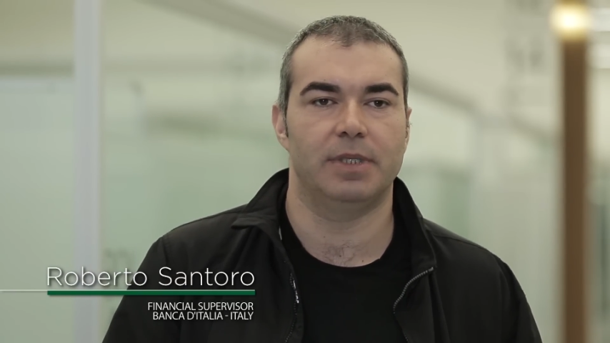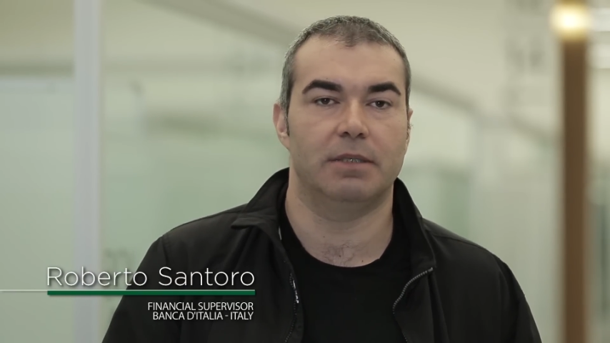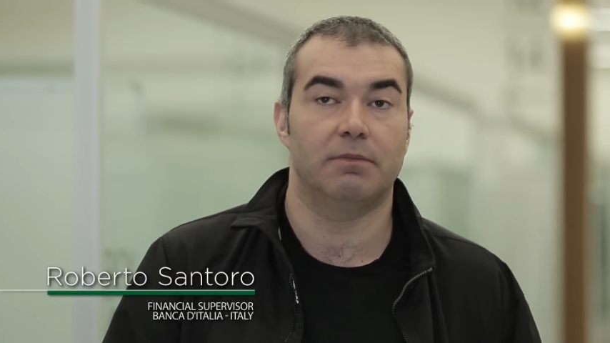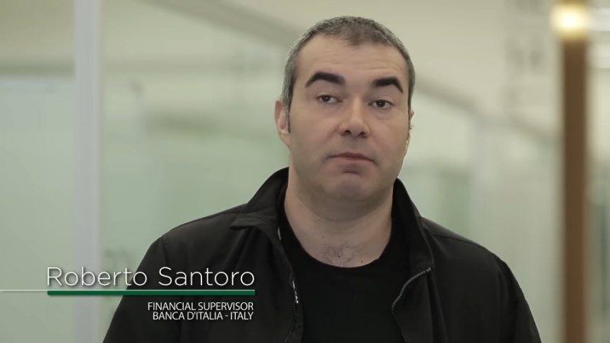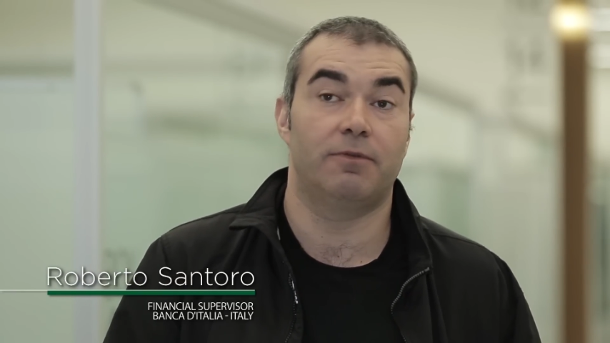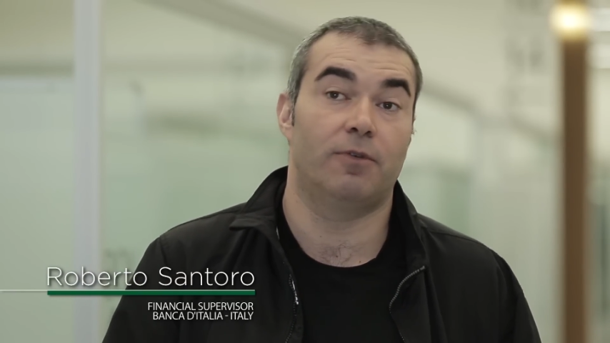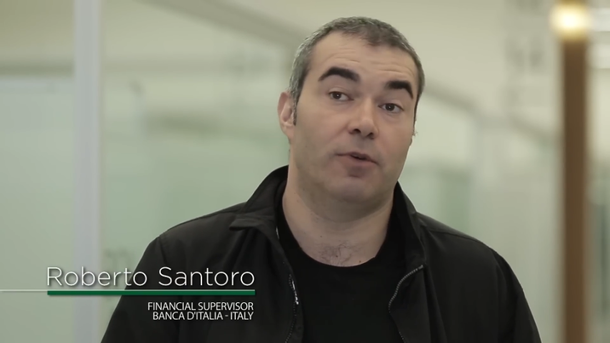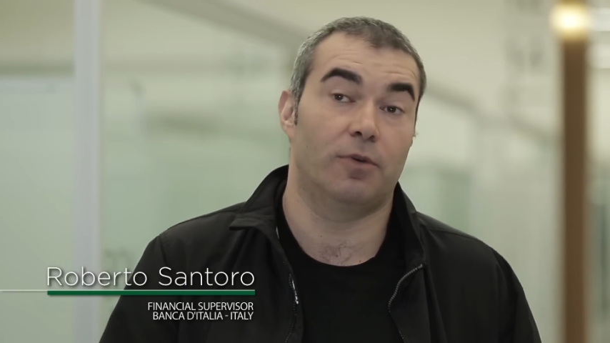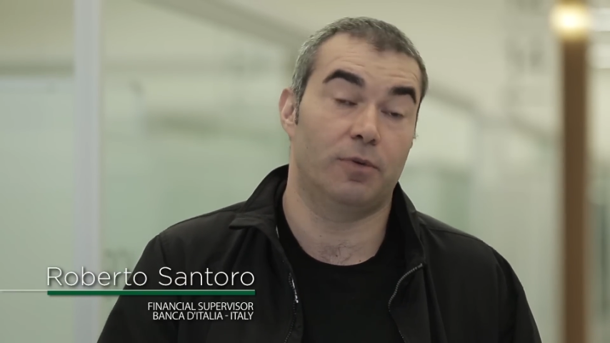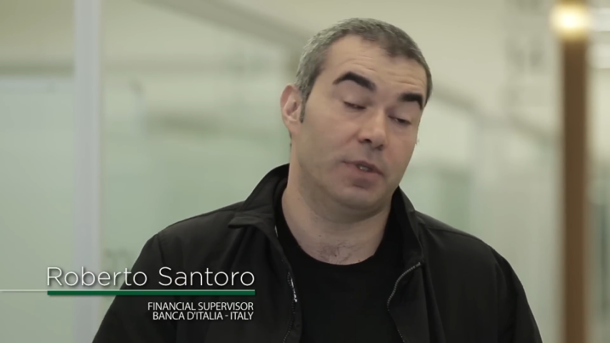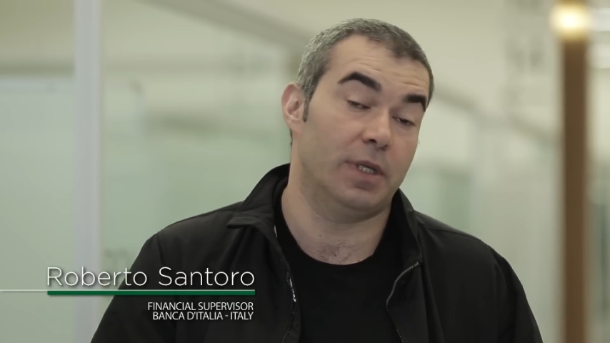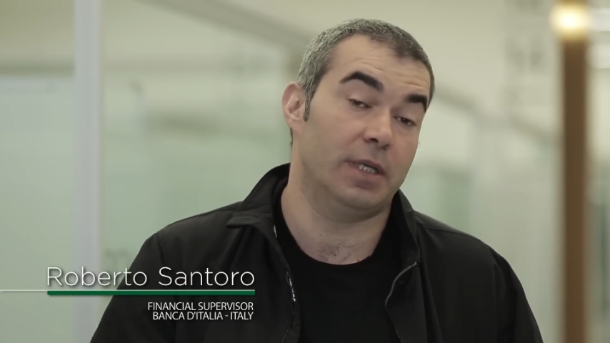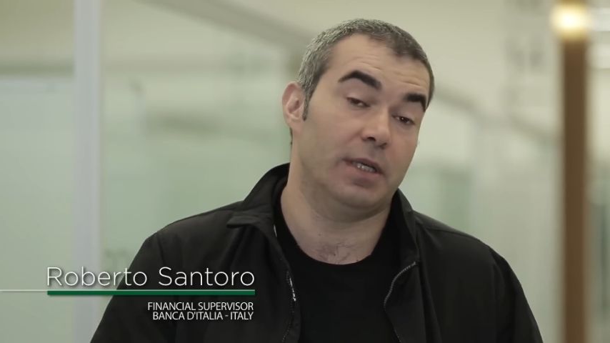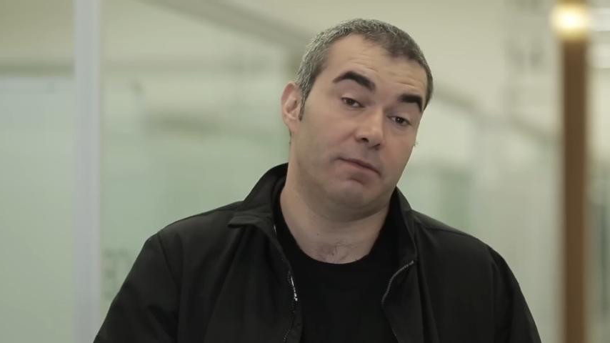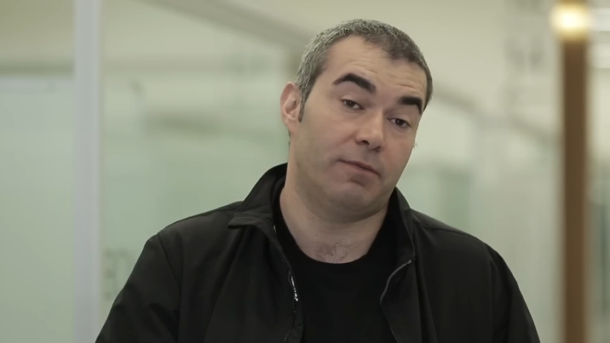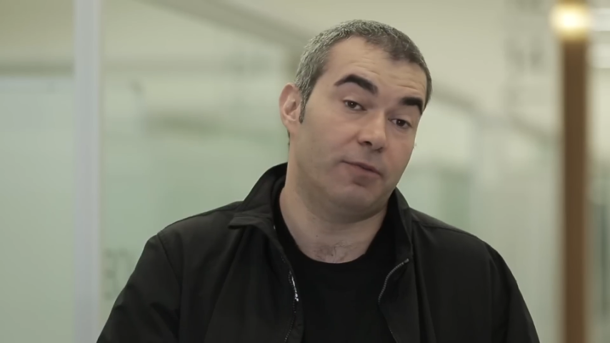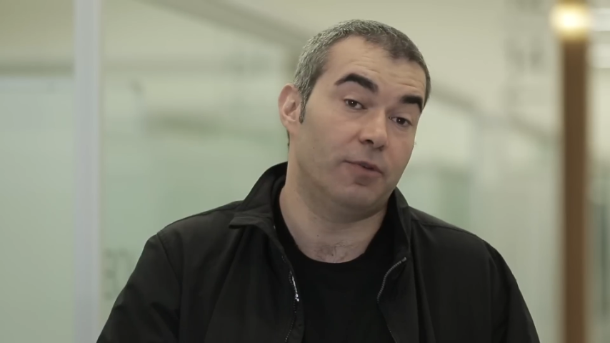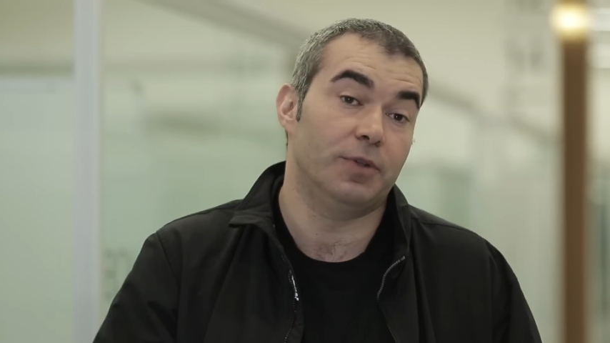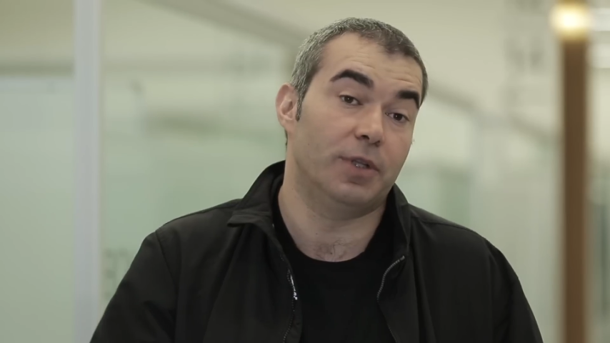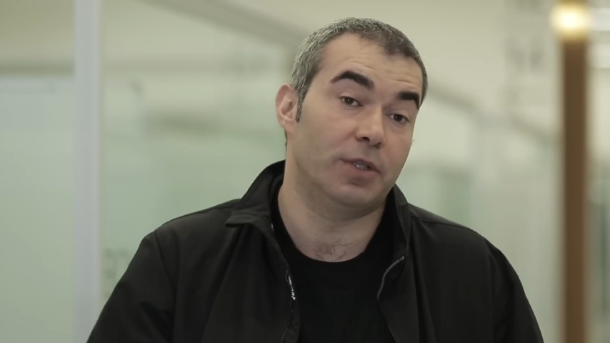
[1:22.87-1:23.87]
for
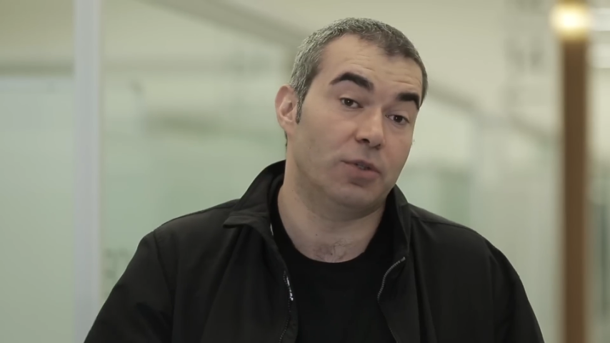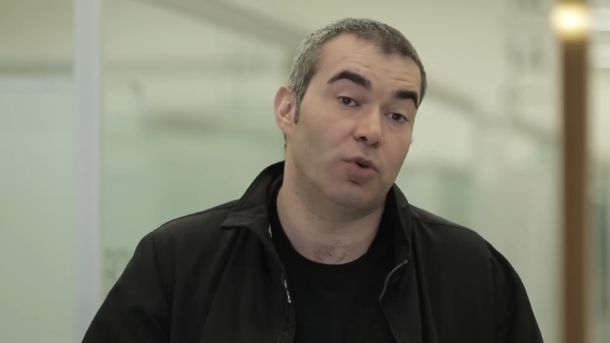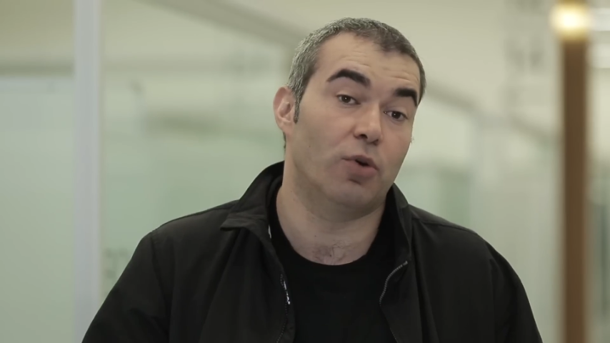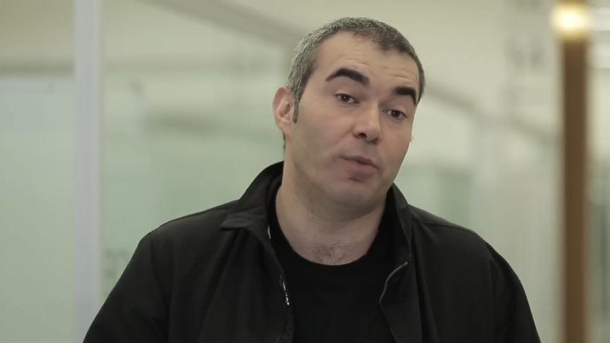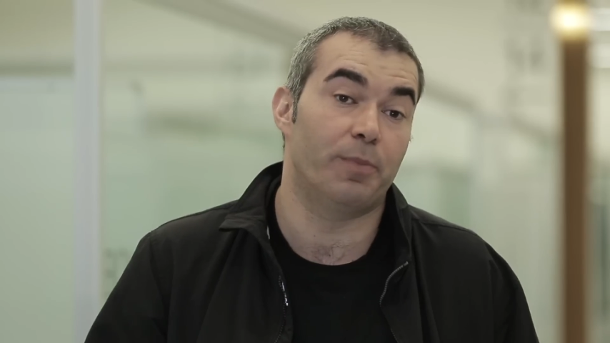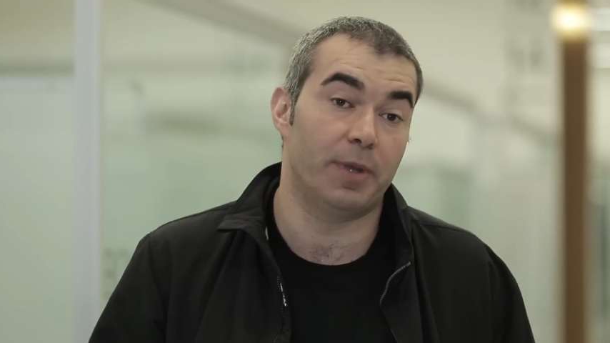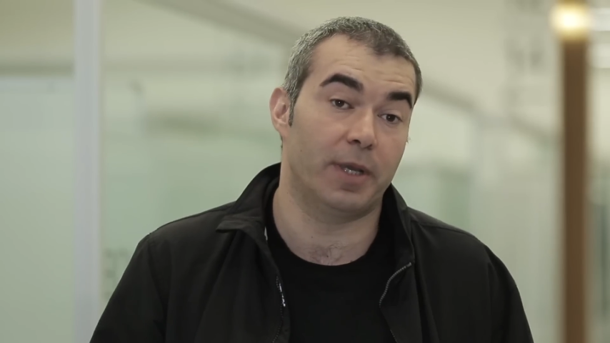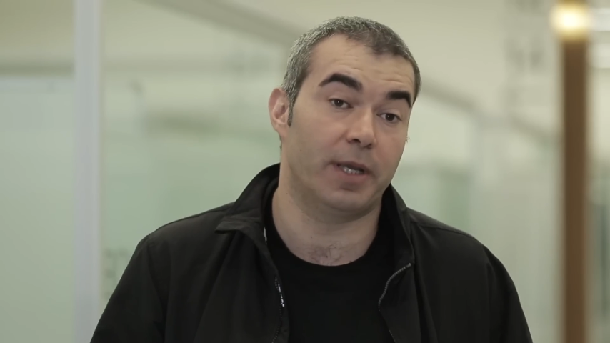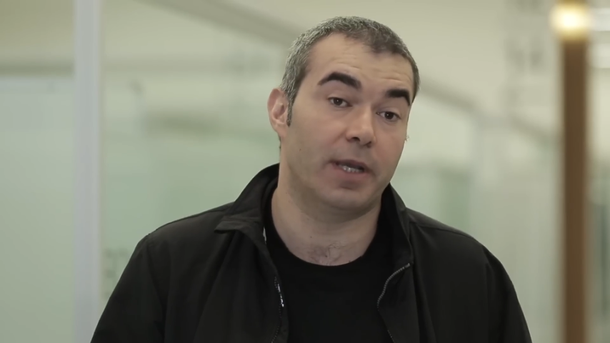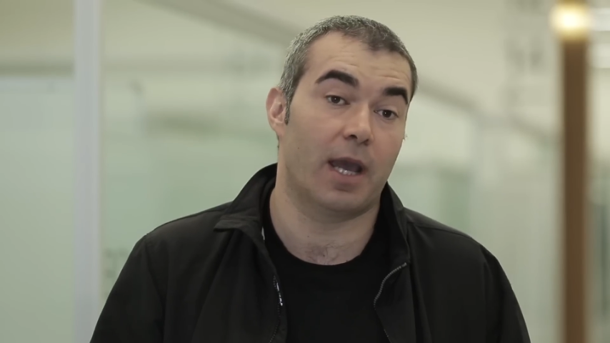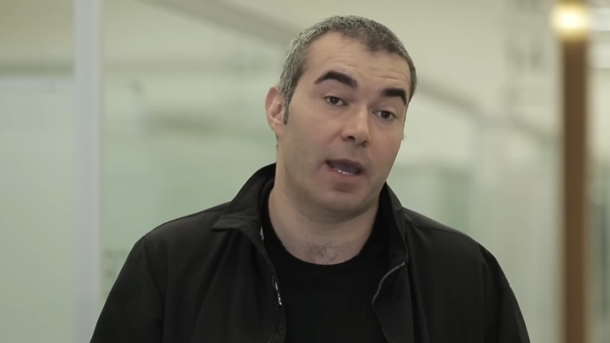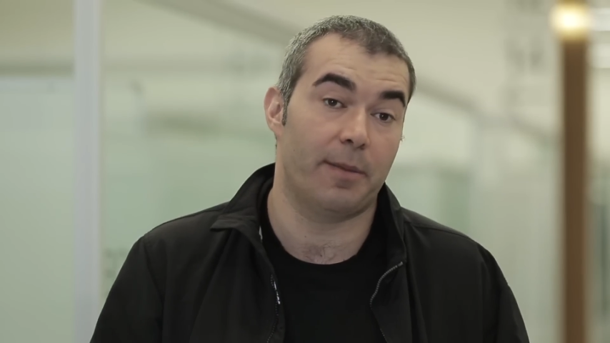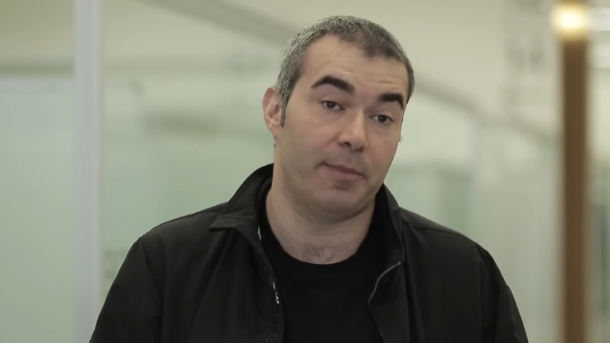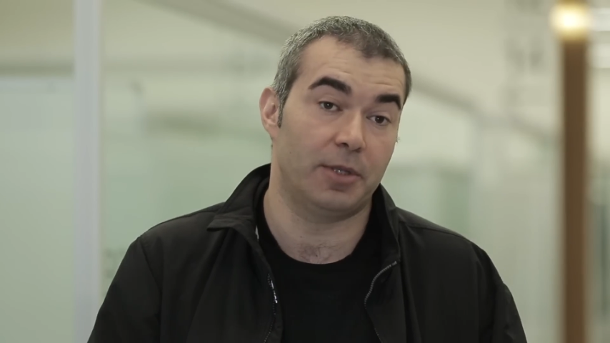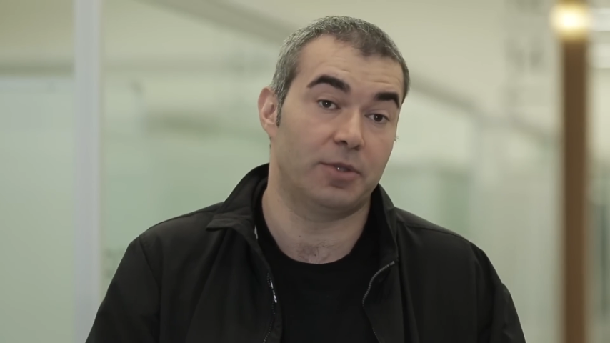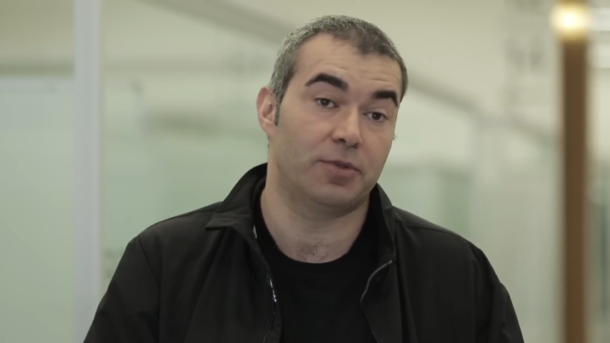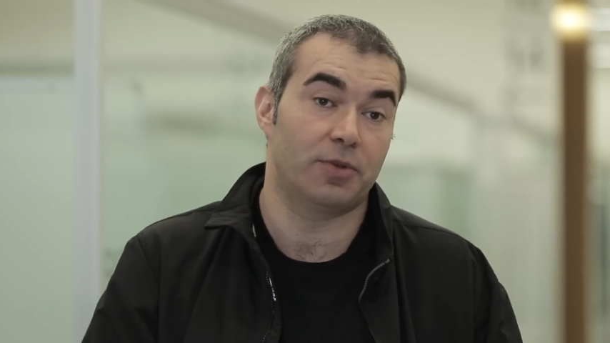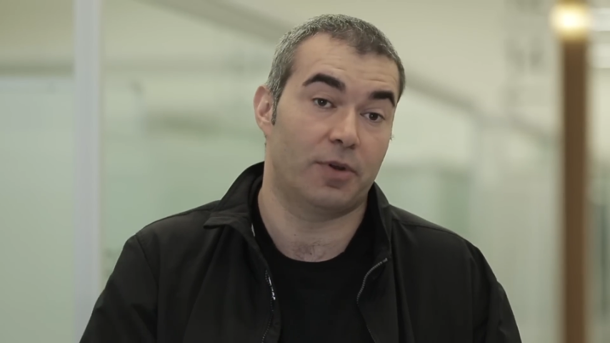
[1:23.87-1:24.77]
the topic I'm